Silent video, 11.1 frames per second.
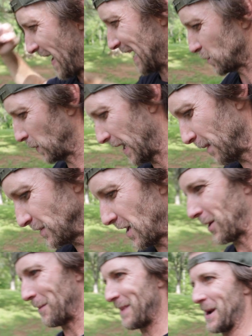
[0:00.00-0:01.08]
That's what I'm
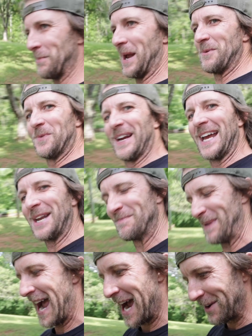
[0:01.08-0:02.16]
talking about, baby. We getting
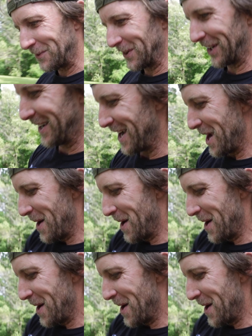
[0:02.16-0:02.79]
power.